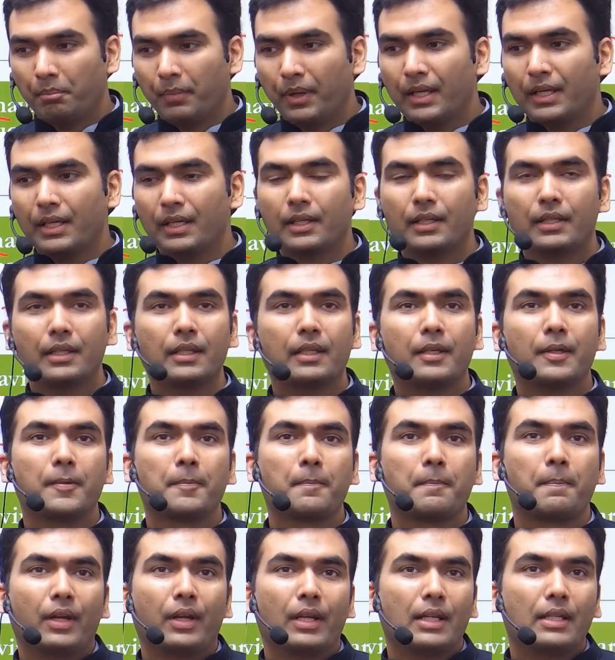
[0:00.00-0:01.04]
making the
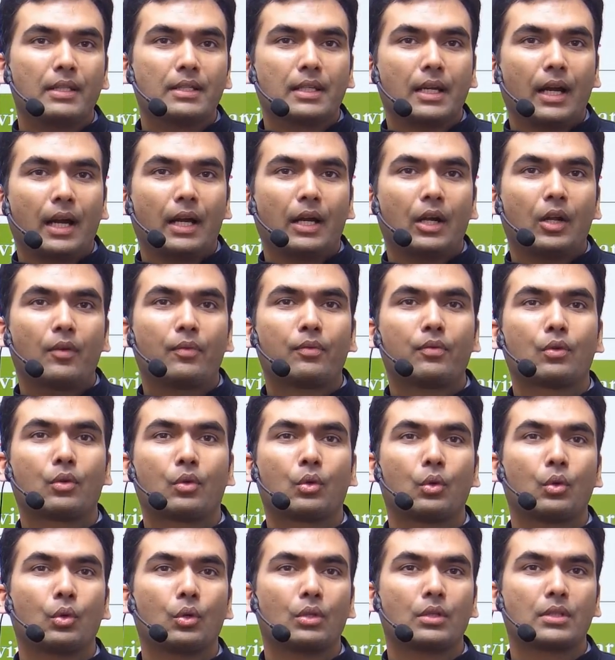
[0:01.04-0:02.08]
various kind
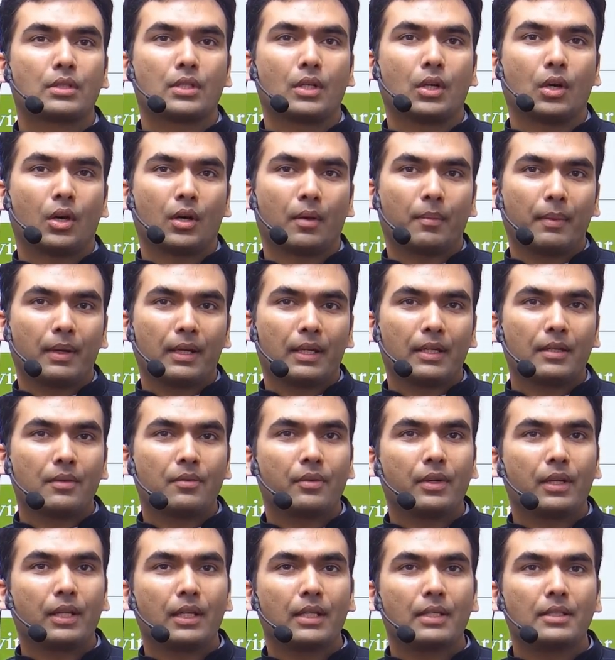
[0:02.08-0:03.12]
of clothes or
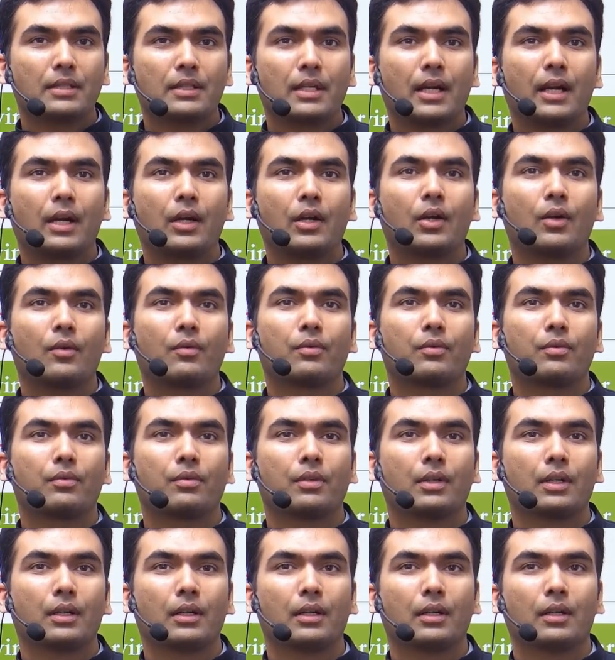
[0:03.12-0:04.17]
making various kind
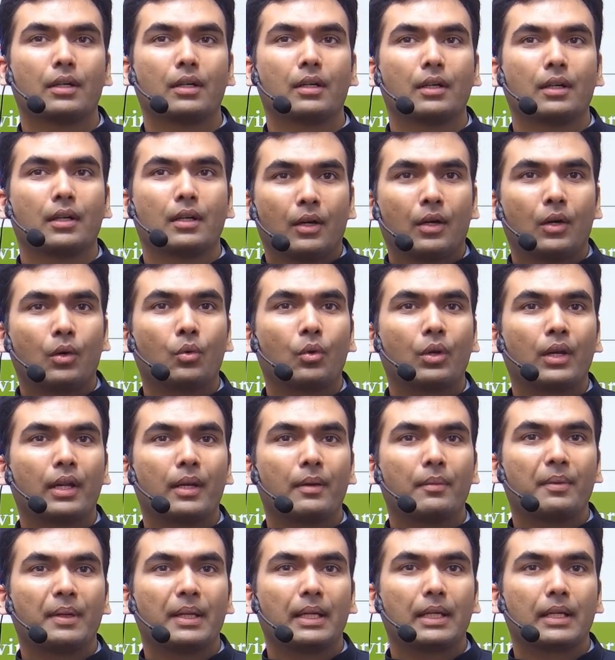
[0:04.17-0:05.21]
of
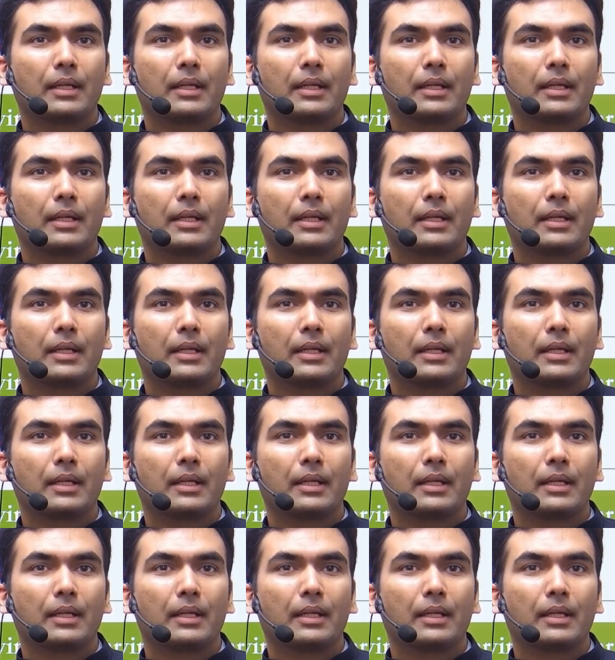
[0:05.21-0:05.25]
woolen